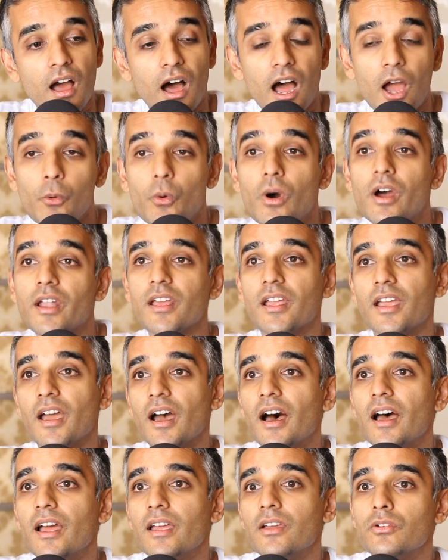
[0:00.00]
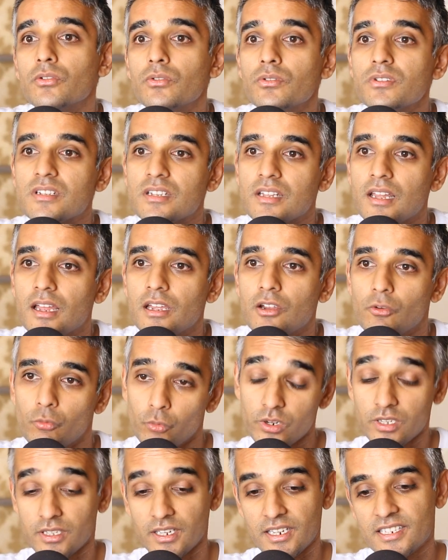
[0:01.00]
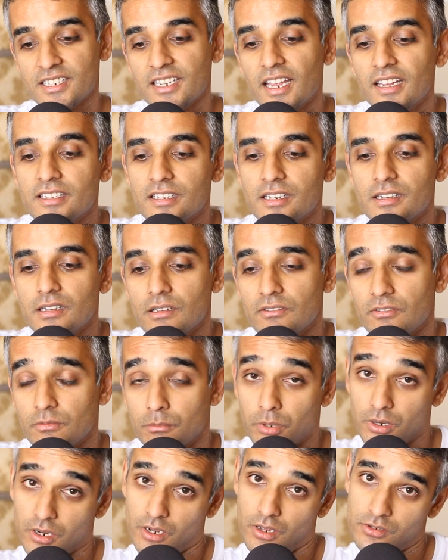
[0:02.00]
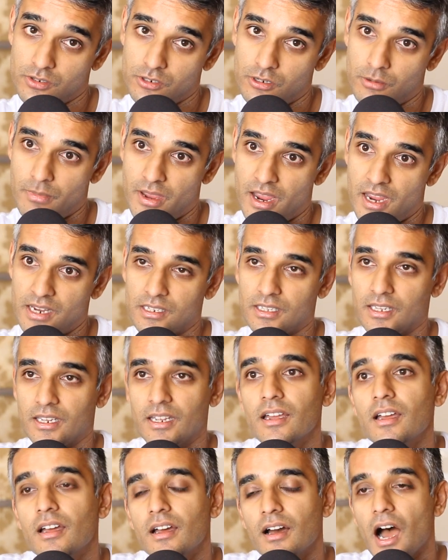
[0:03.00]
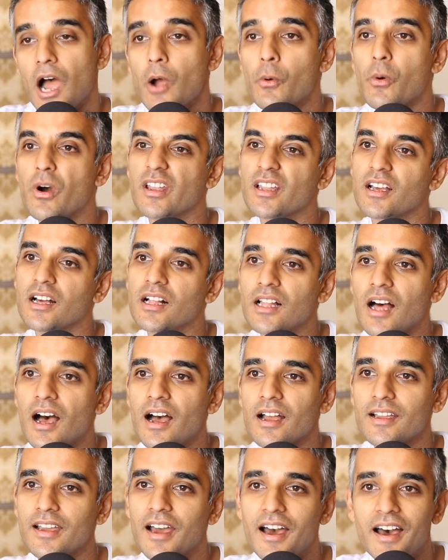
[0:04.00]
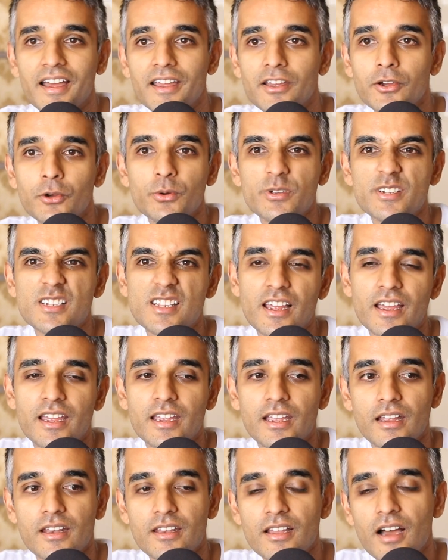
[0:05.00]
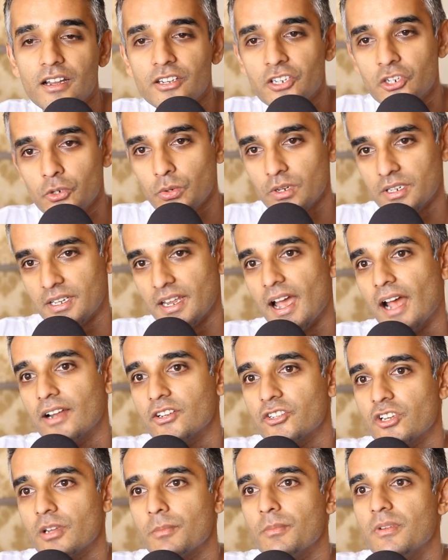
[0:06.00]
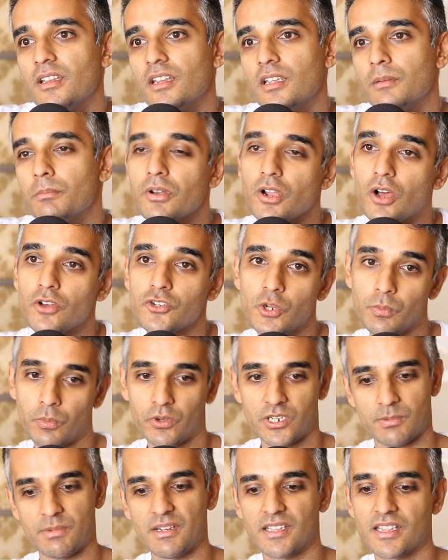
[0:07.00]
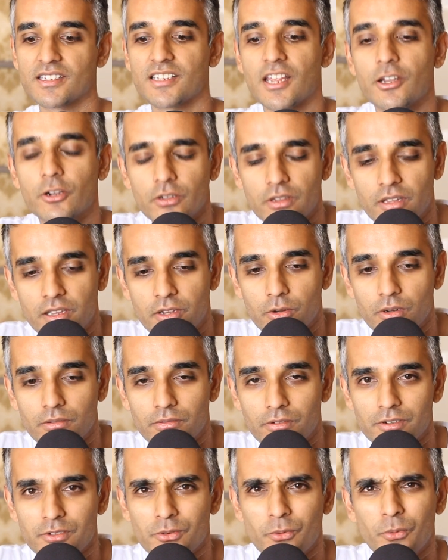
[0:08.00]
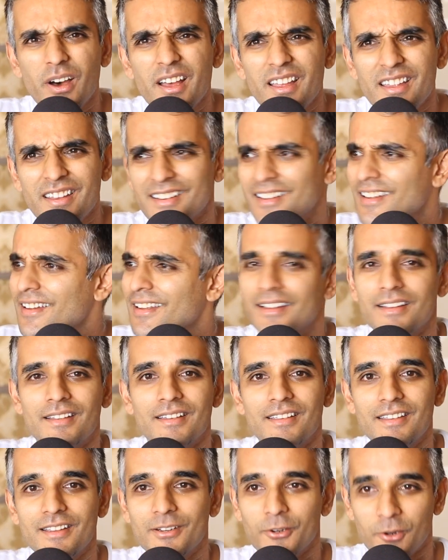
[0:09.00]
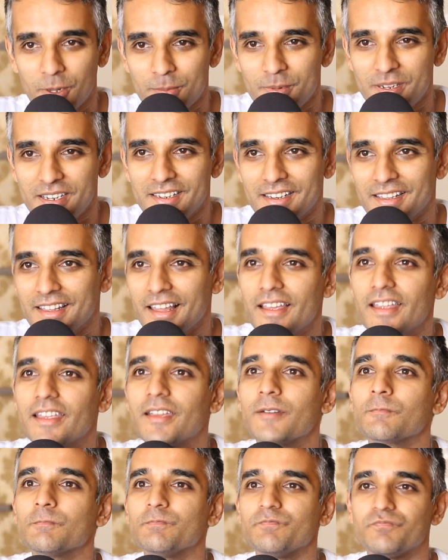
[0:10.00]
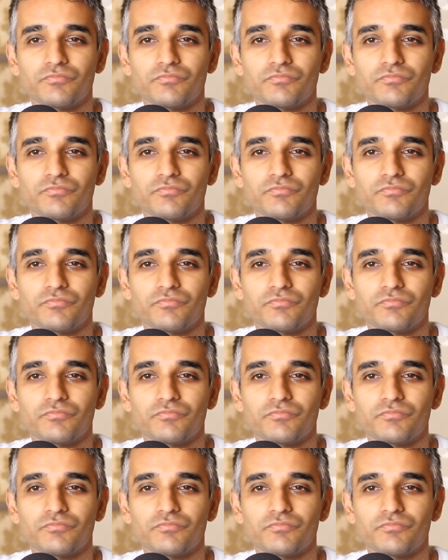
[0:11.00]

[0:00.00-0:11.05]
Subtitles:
want a guy who's, like, really sensitive, but also manly. I want a guy who's, like, not too attached to me, but also puts me at the center of the universe. What? You know what I mean? Like,